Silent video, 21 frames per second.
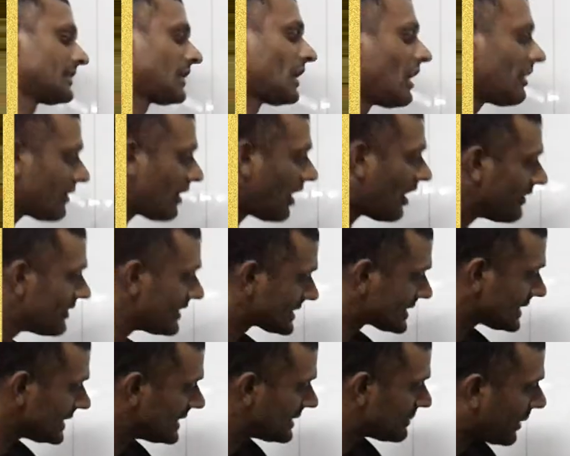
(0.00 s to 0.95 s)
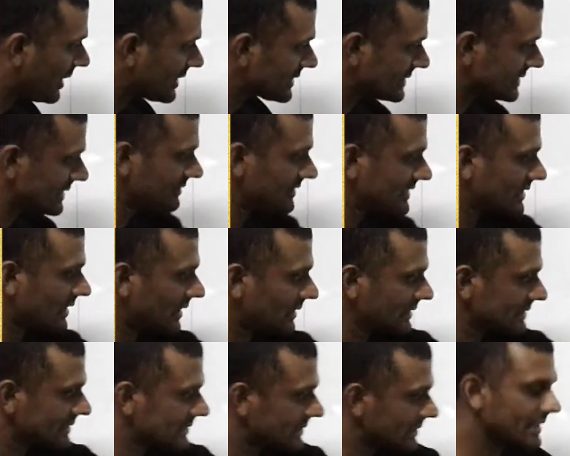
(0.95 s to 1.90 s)
Obviously, the positive is
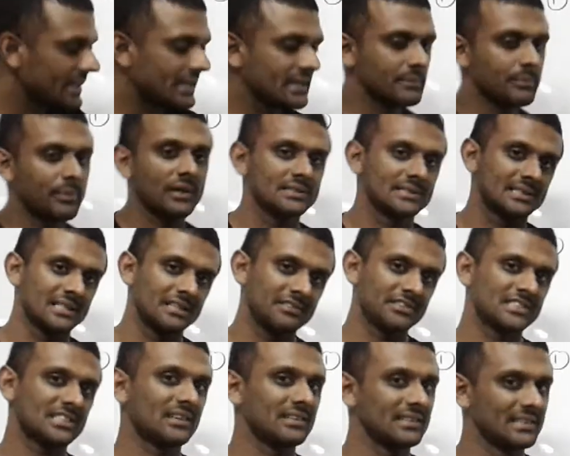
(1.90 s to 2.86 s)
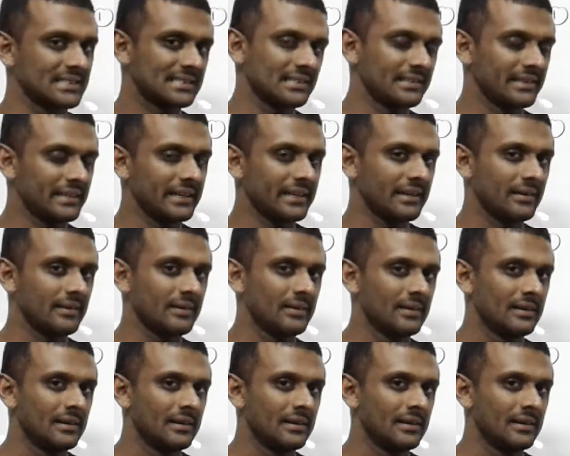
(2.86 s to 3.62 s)
understood here and the positive is understood here.